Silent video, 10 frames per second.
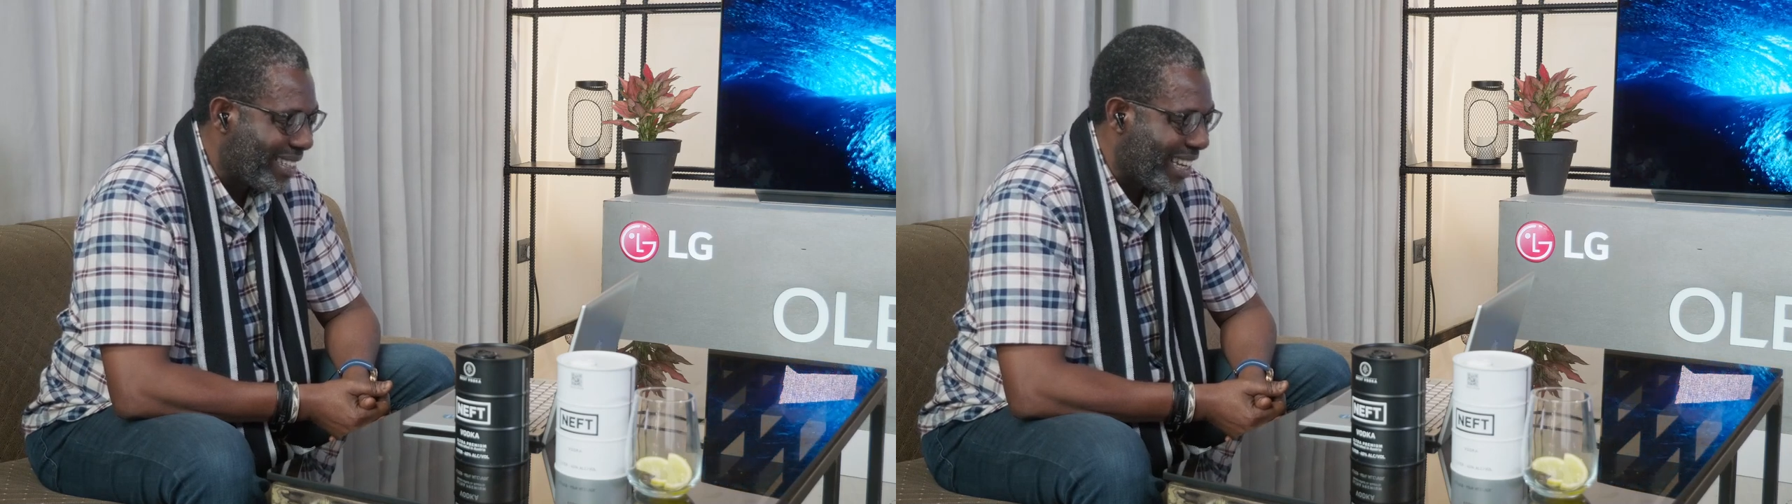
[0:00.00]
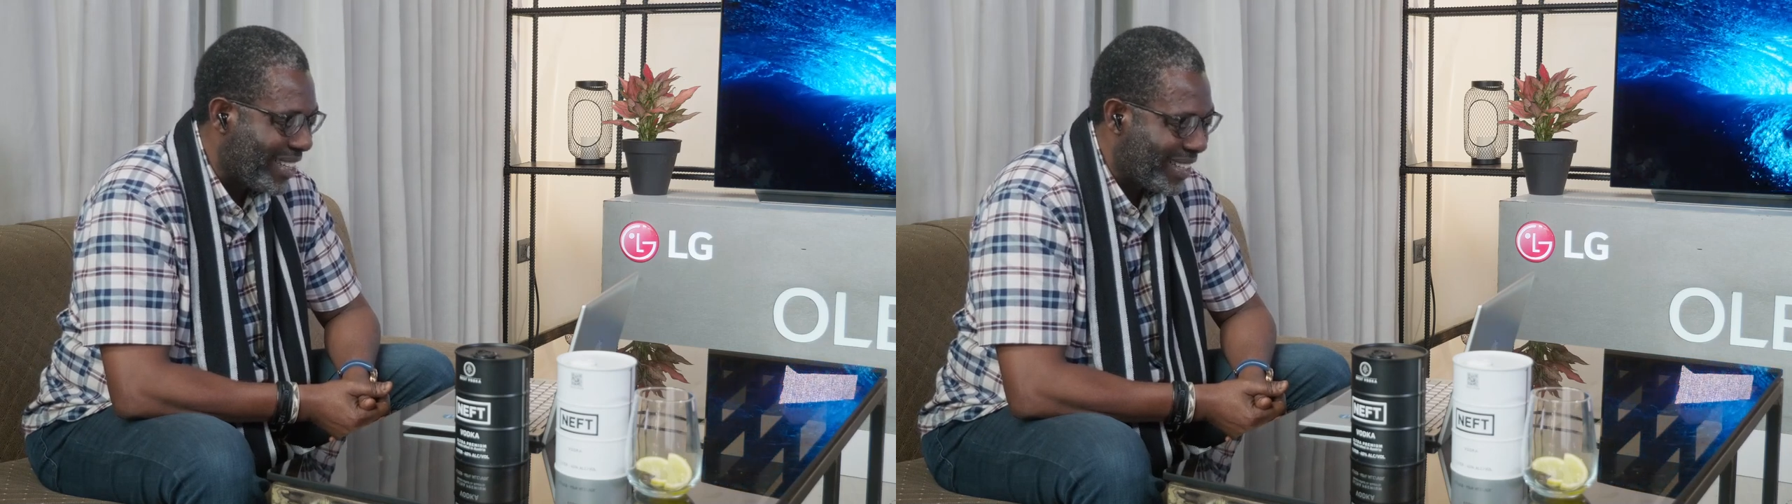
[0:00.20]

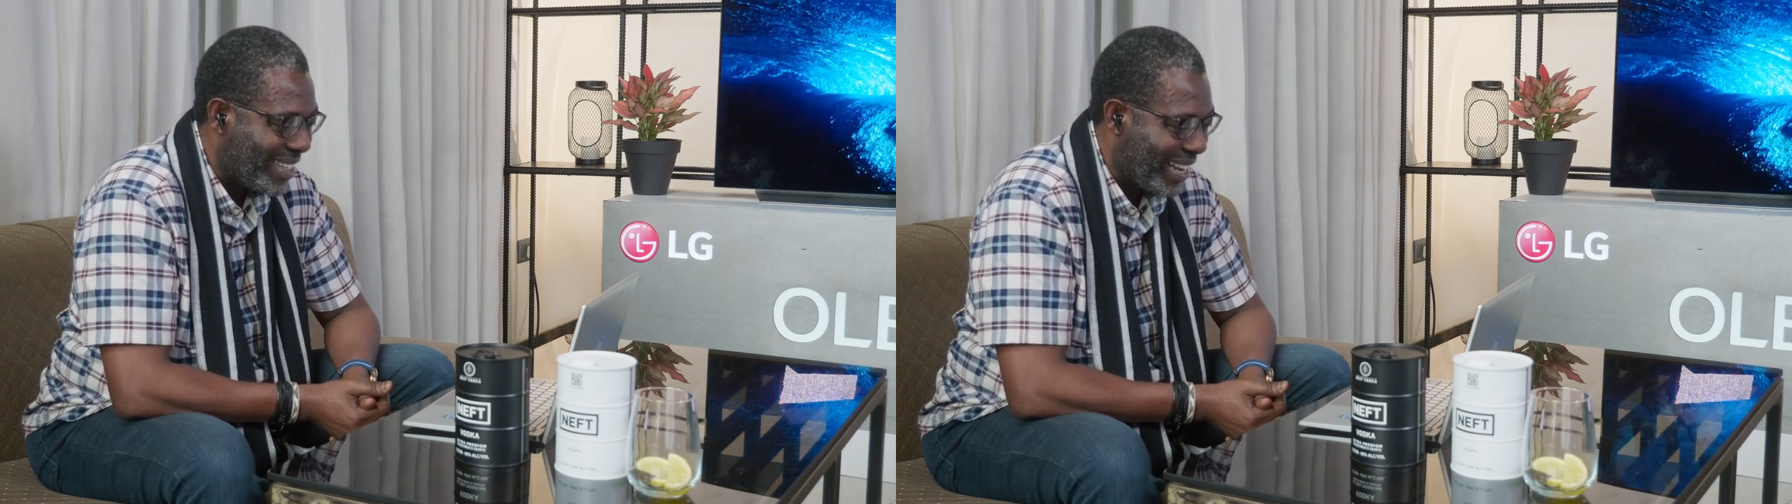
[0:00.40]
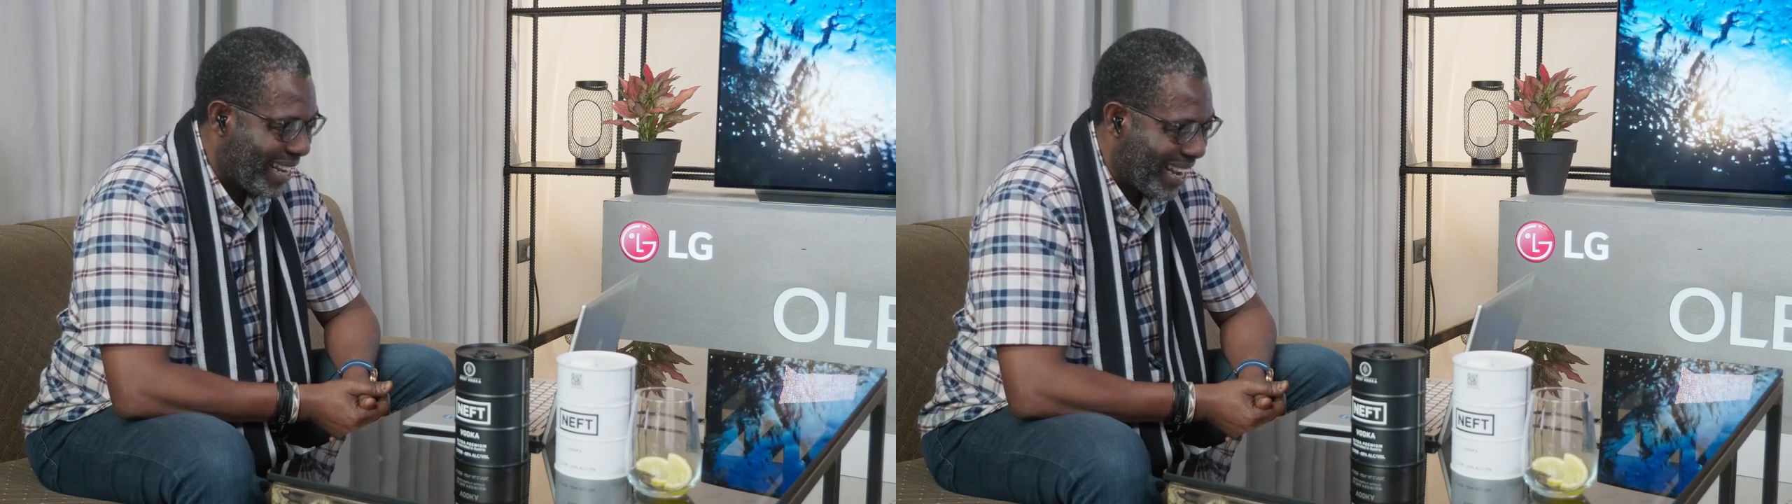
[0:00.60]
Take
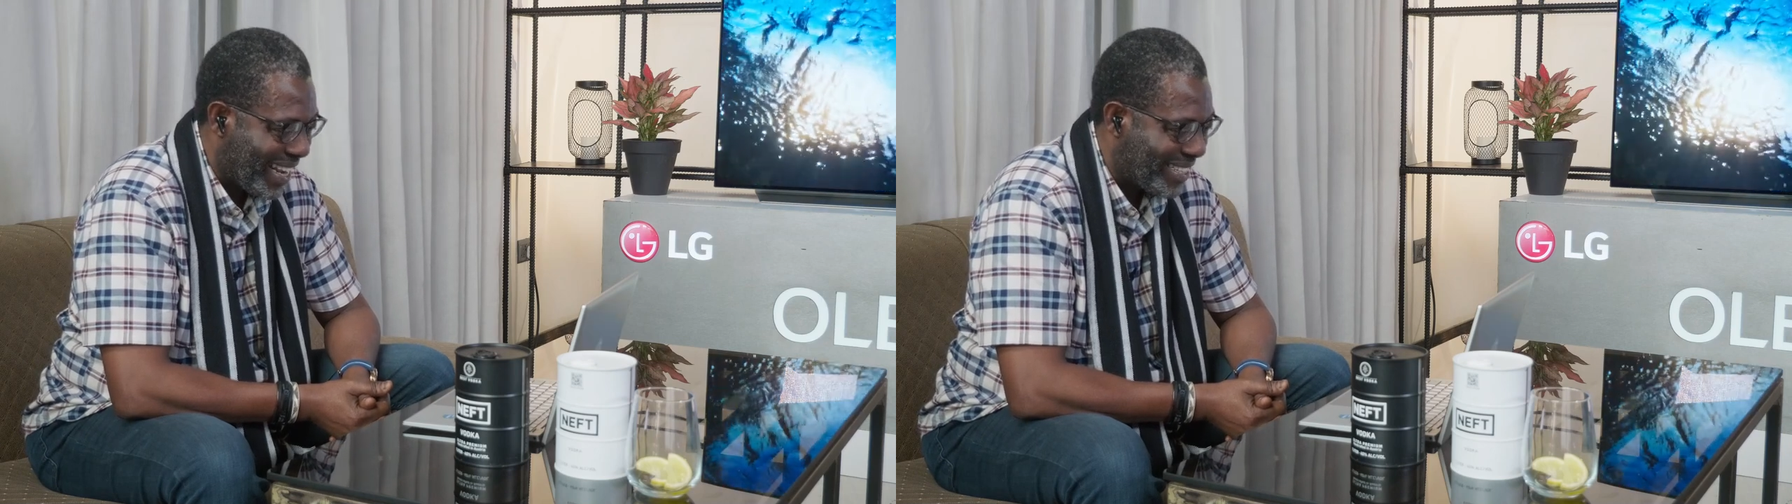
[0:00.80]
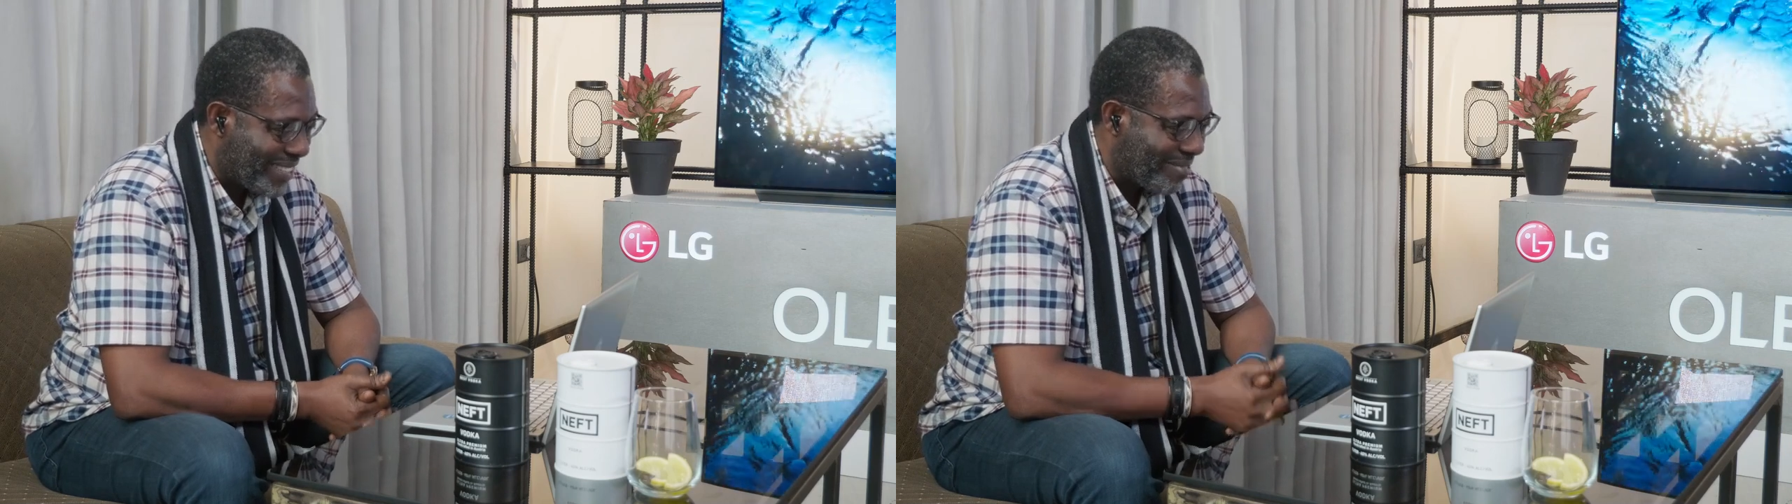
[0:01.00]
good care,
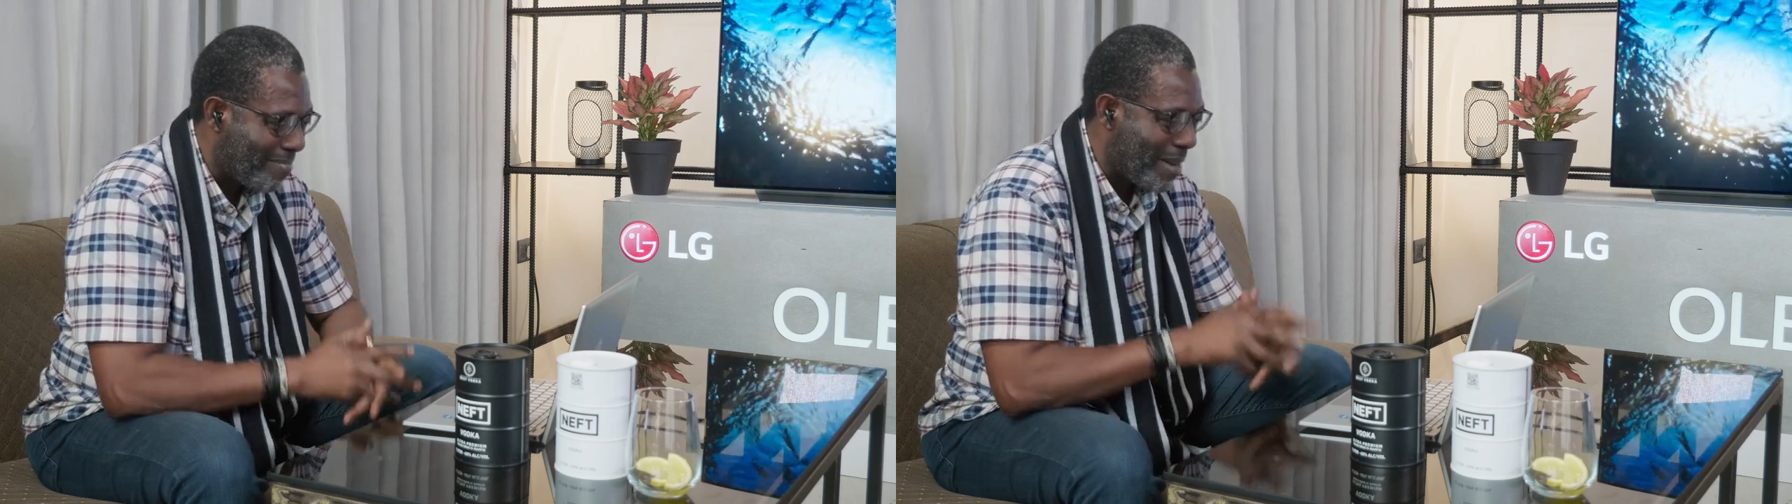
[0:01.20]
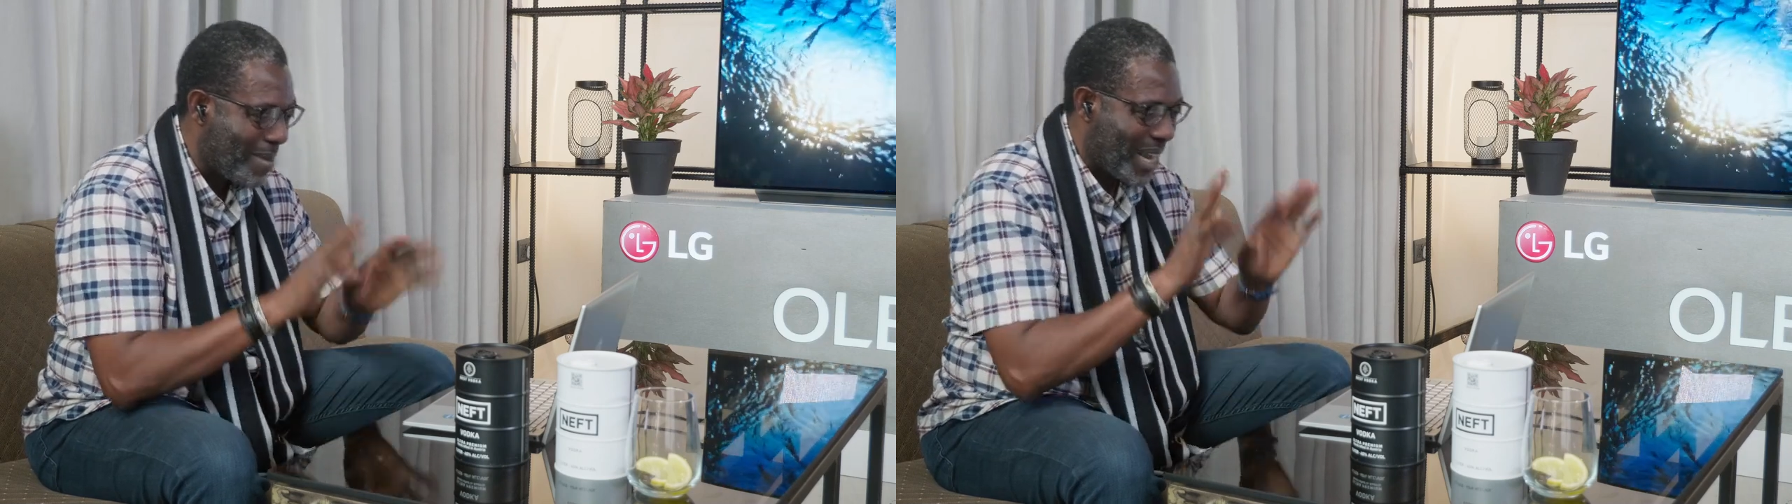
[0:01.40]
guys.
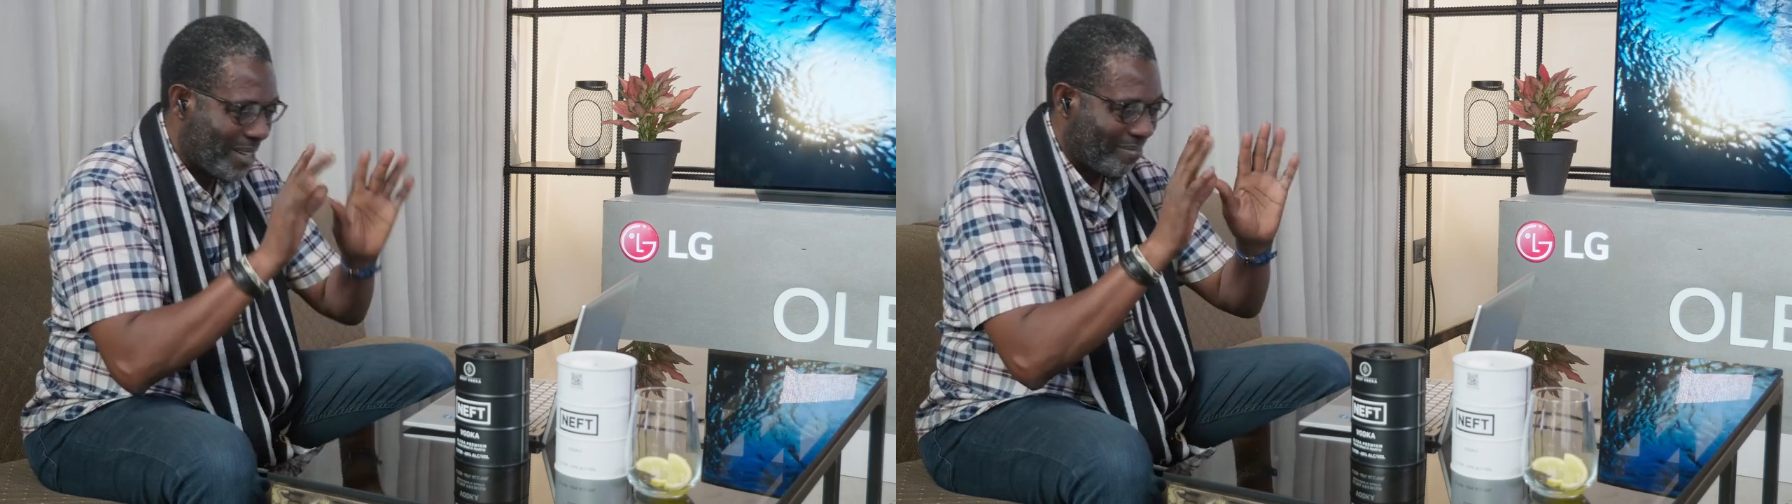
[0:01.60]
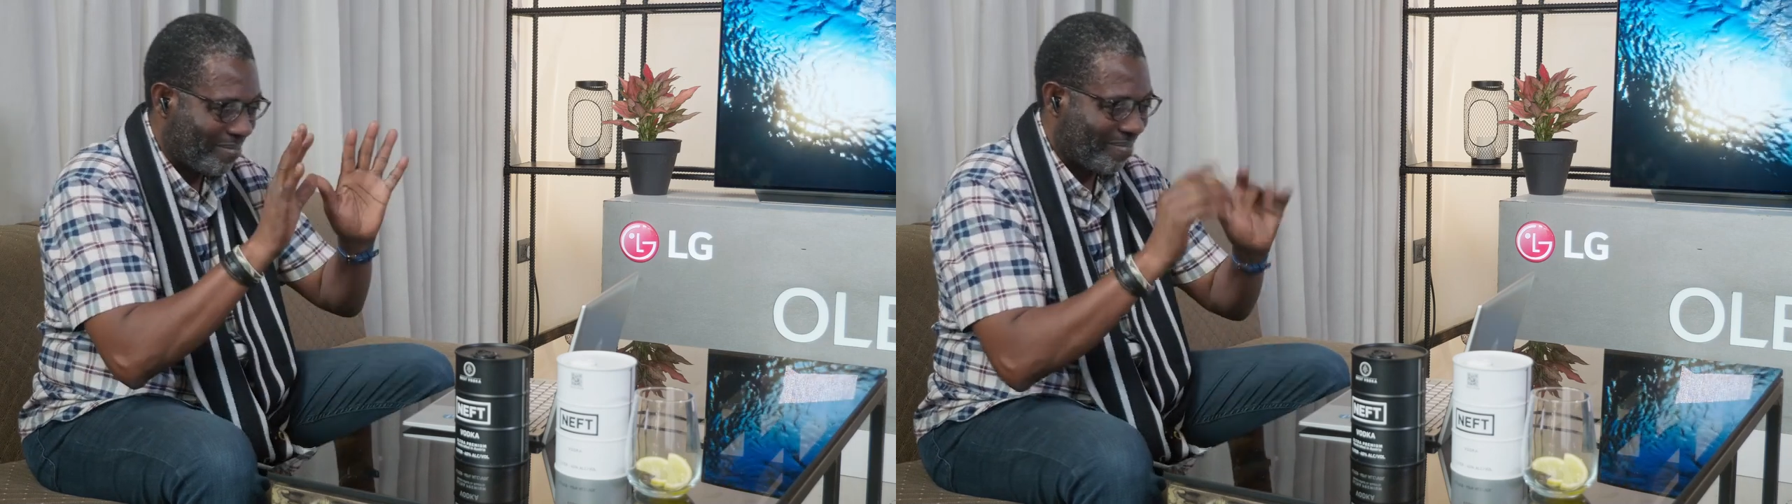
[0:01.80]

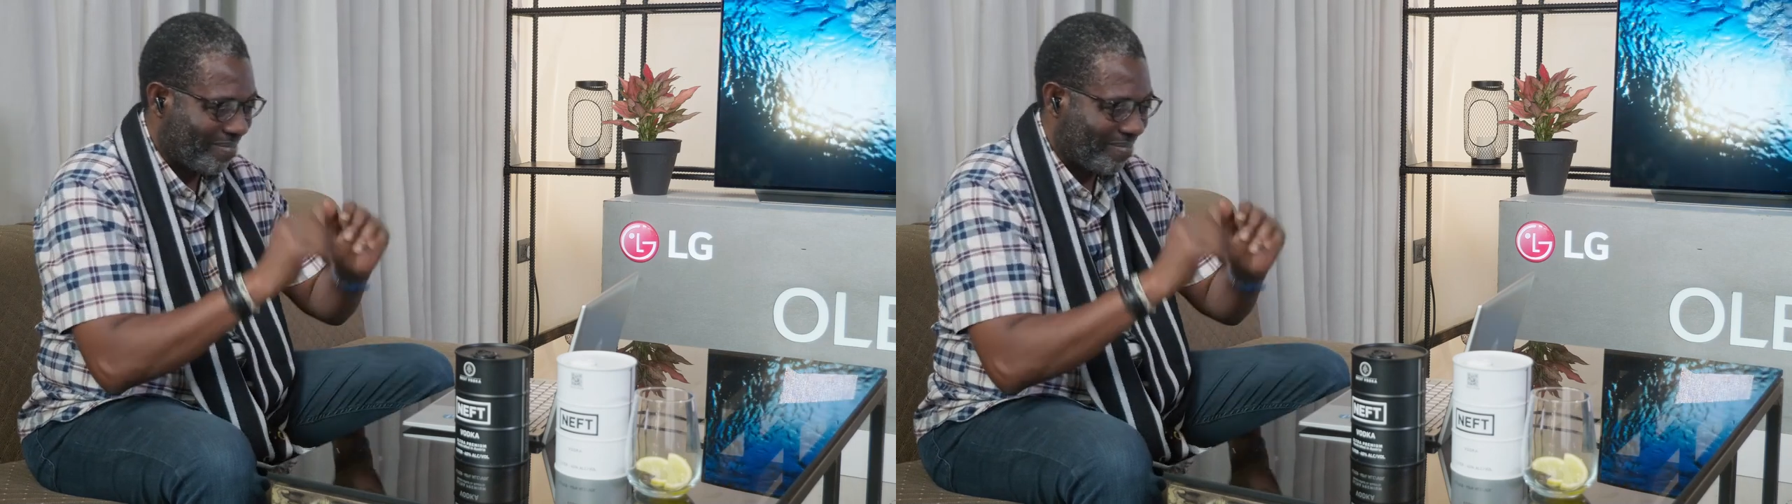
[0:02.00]
Bye-bye.